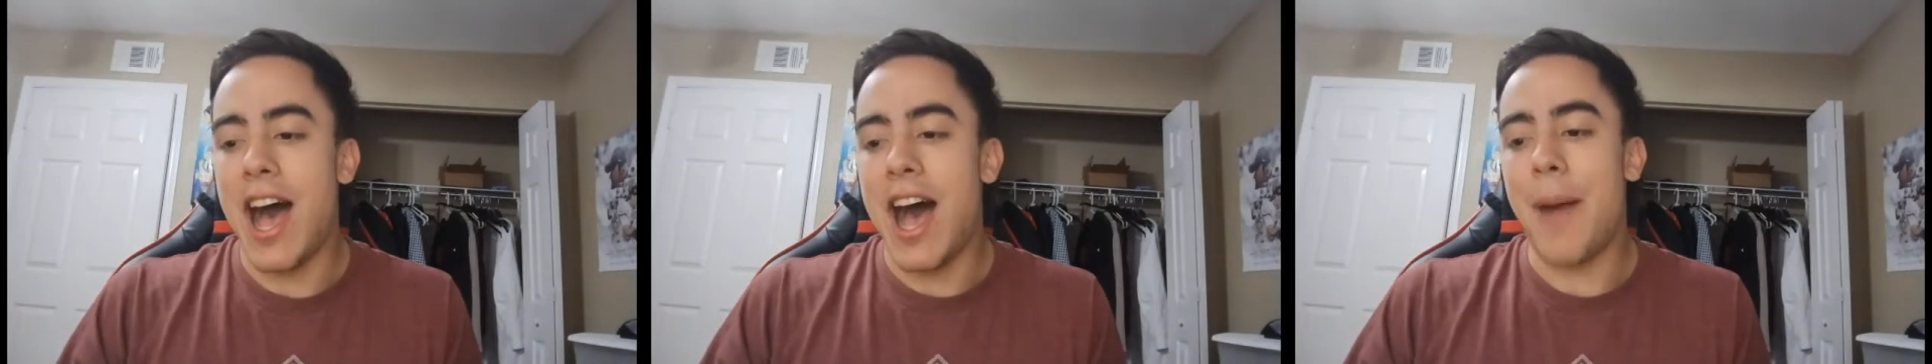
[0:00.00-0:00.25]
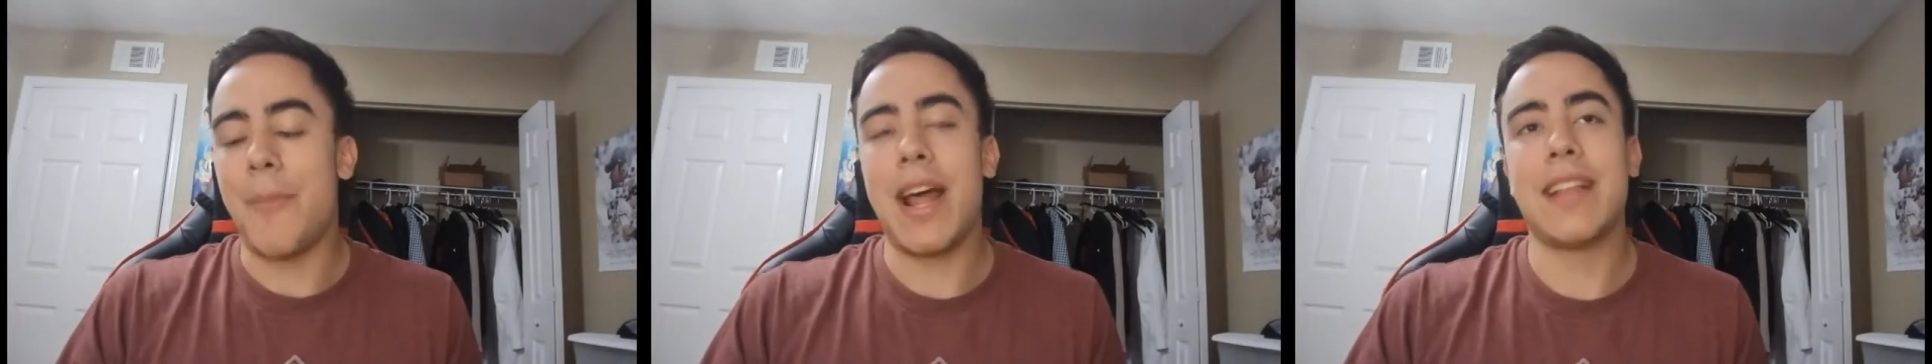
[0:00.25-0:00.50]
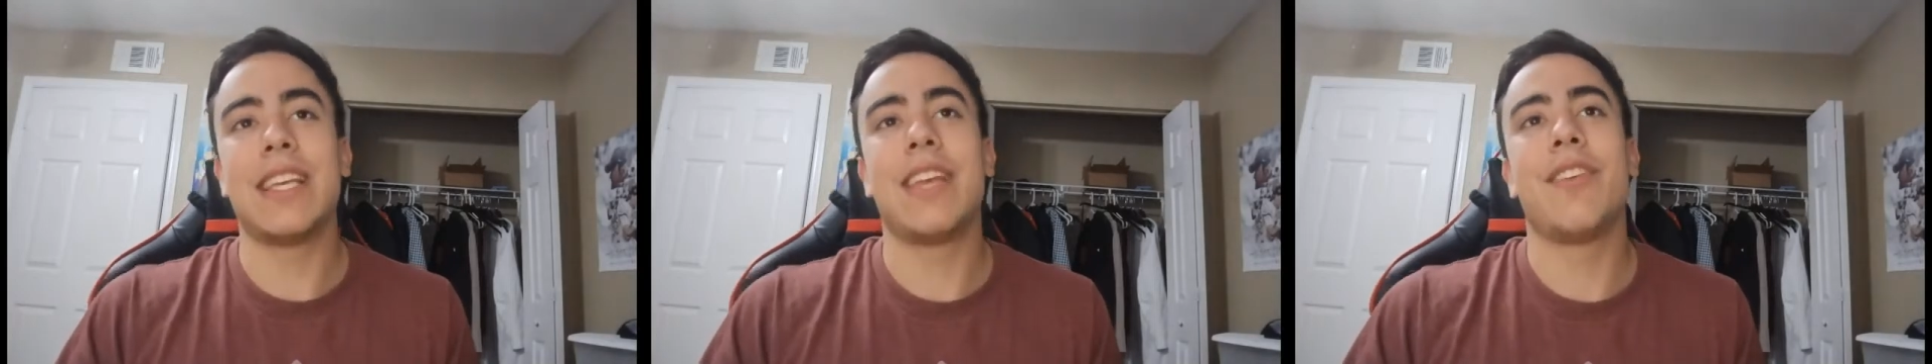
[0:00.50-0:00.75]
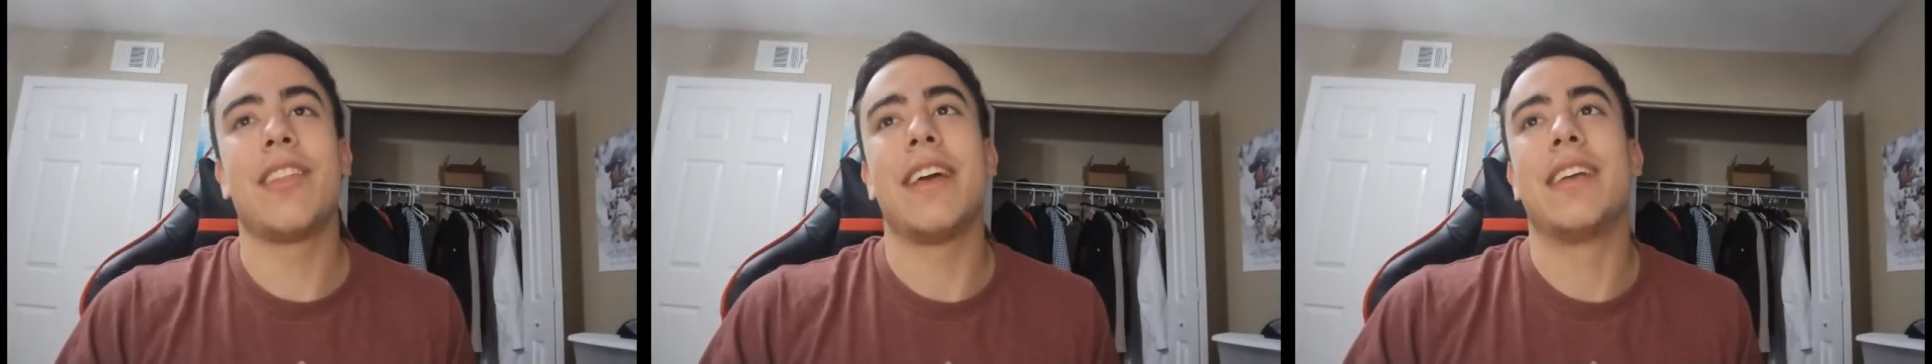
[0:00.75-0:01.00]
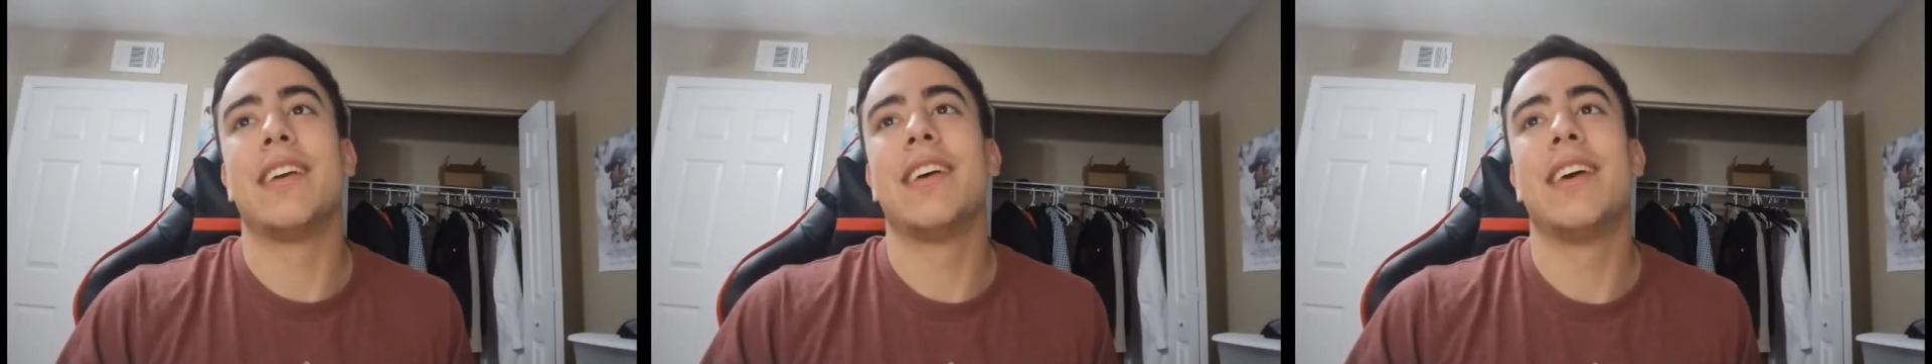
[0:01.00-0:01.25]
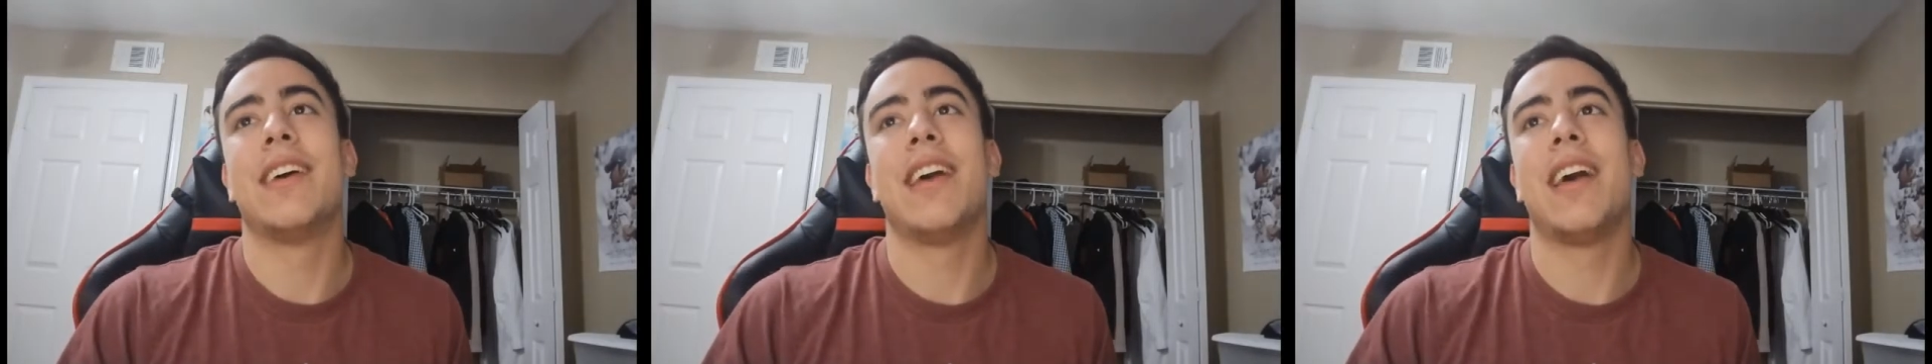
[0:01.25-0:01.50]
I'm gonna have to give it
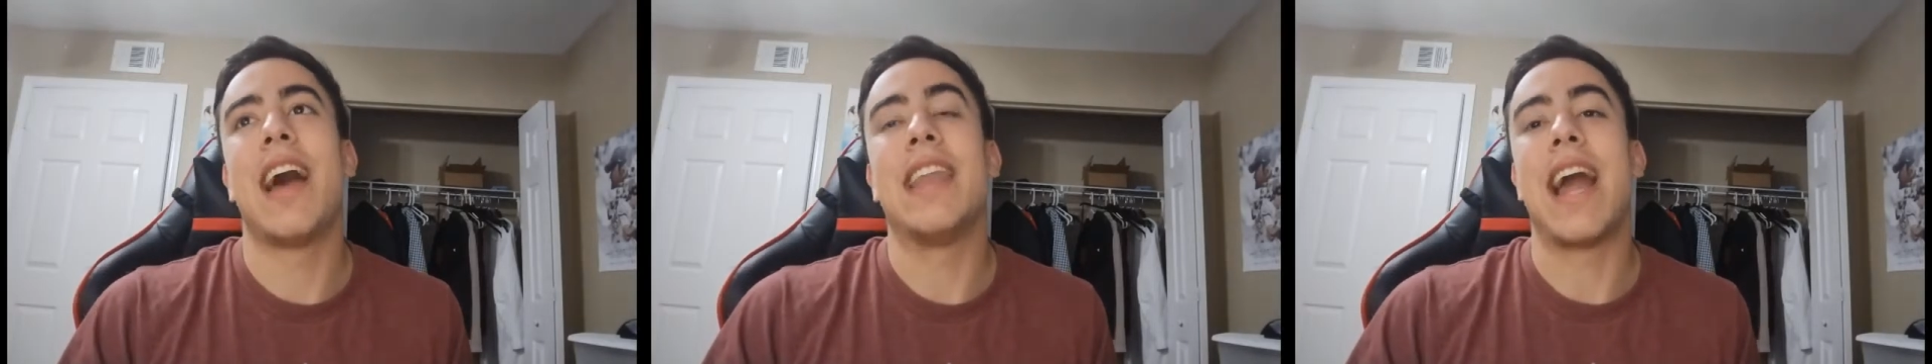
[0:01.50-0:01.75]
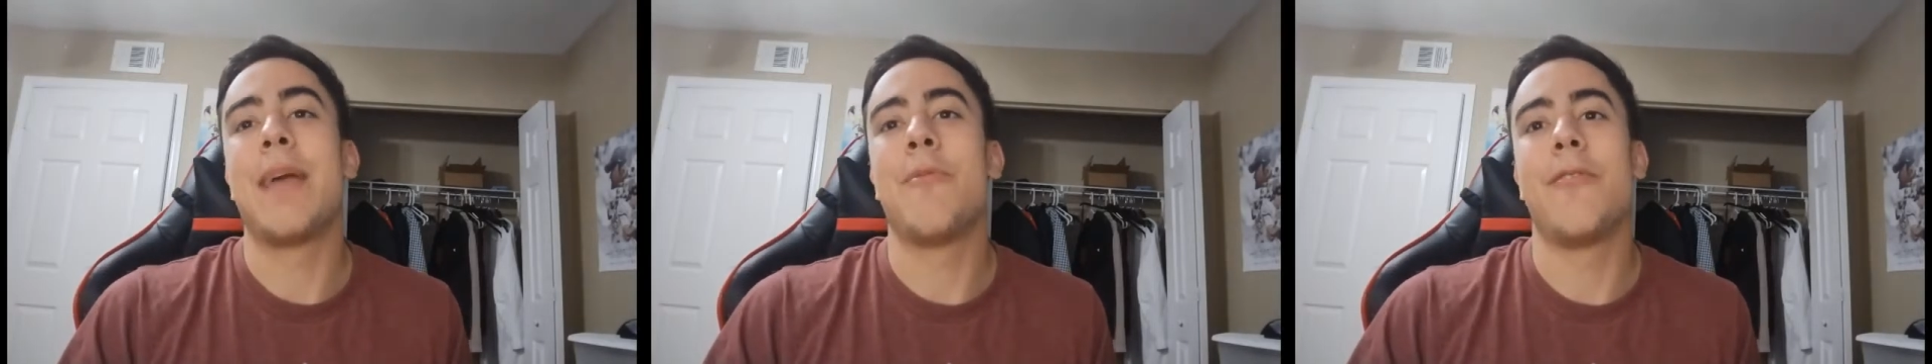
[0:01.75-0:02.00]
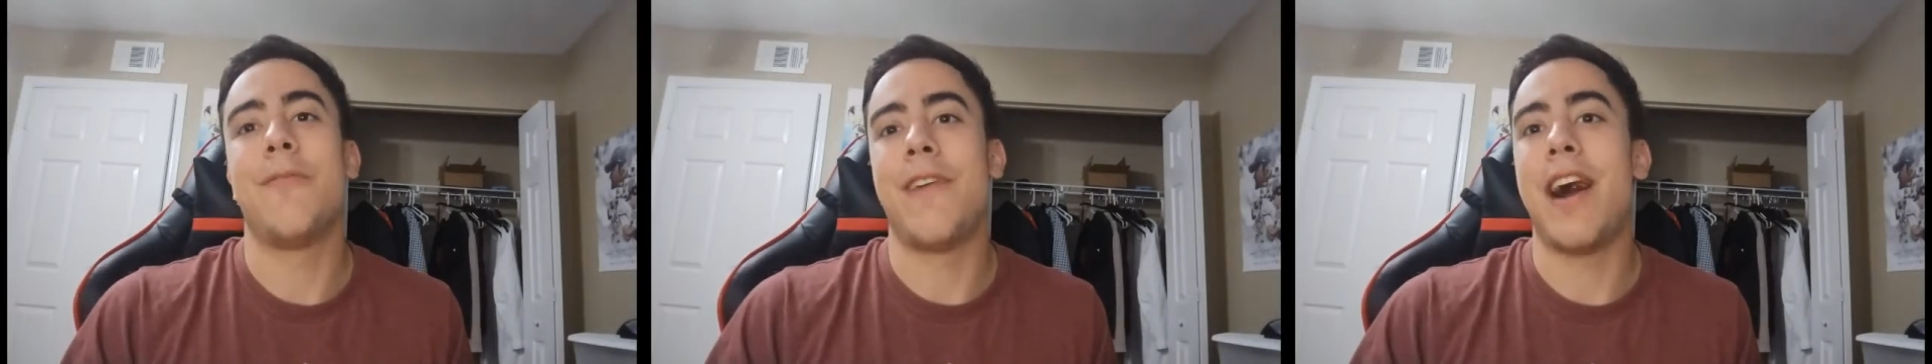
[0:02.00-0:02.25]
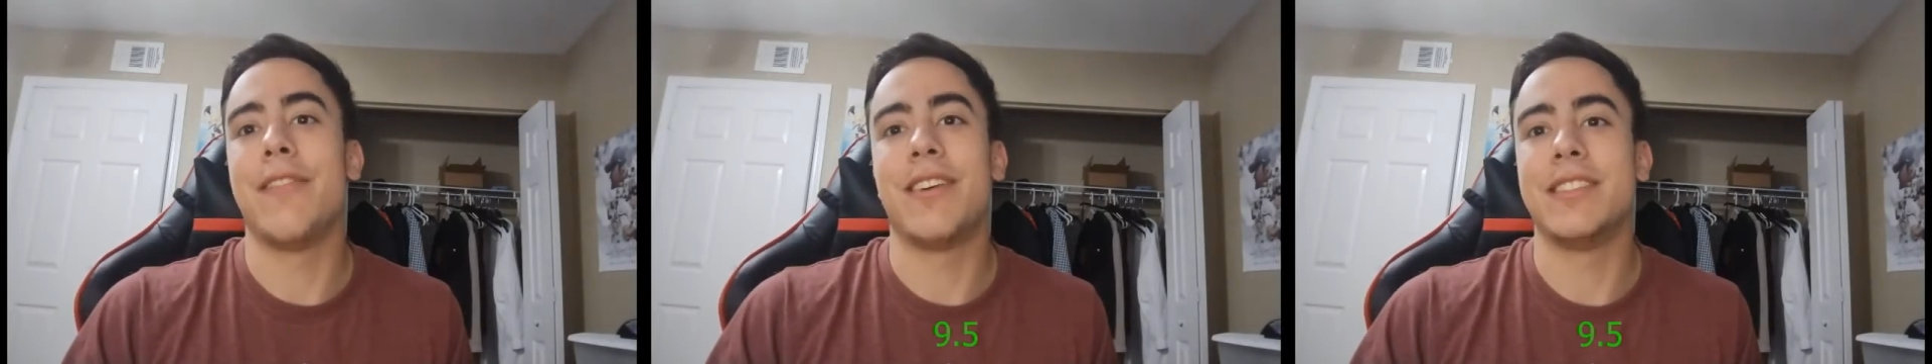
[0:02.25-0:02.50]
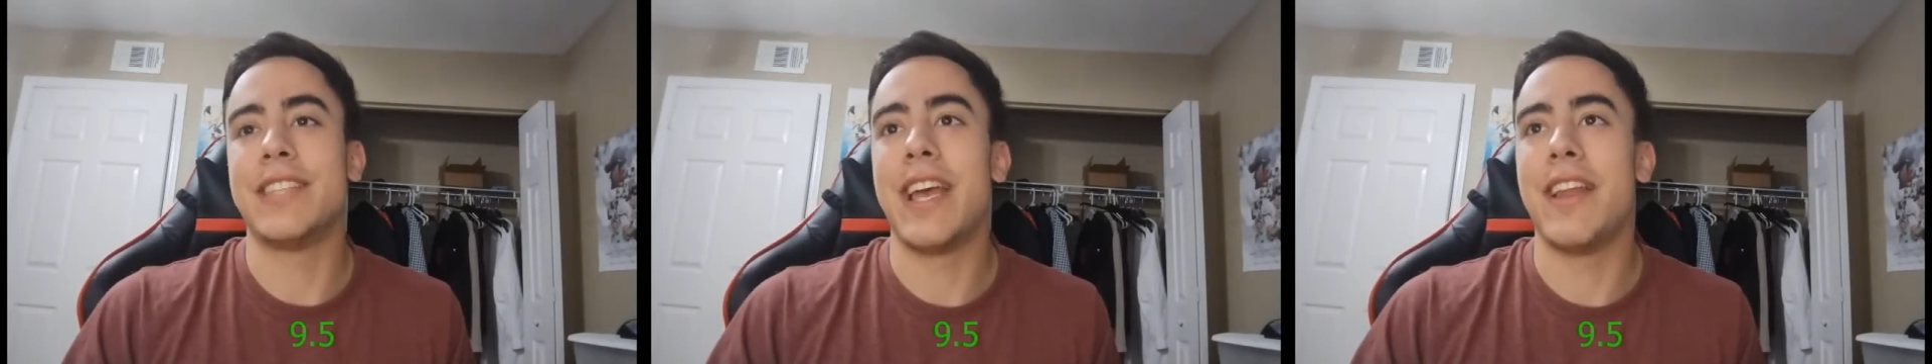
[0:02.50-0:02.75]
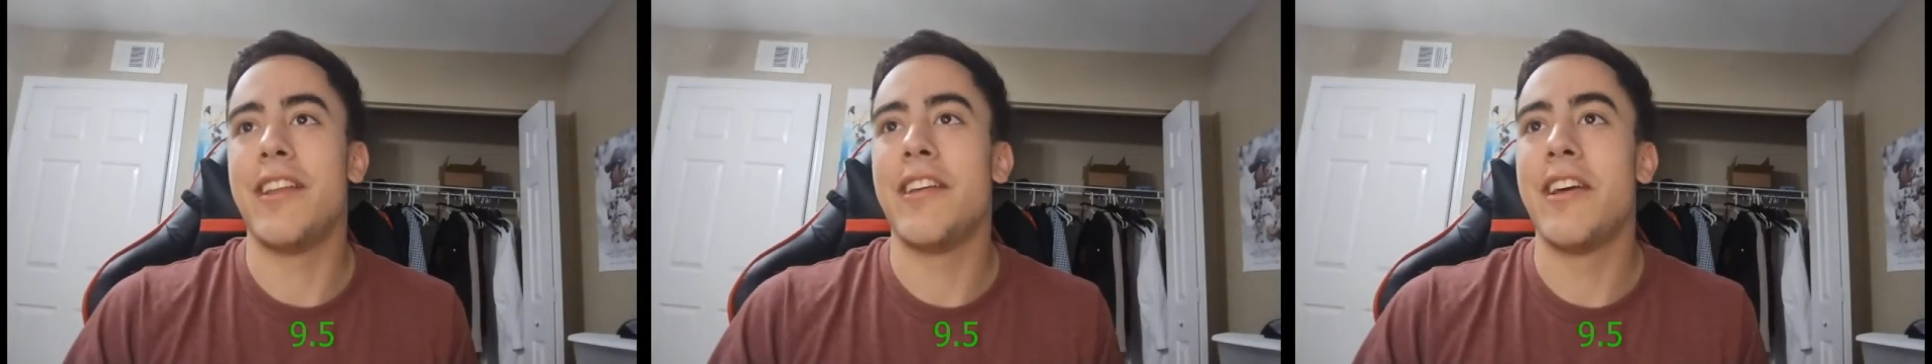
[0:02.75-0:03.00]
a 9.5 out of 10.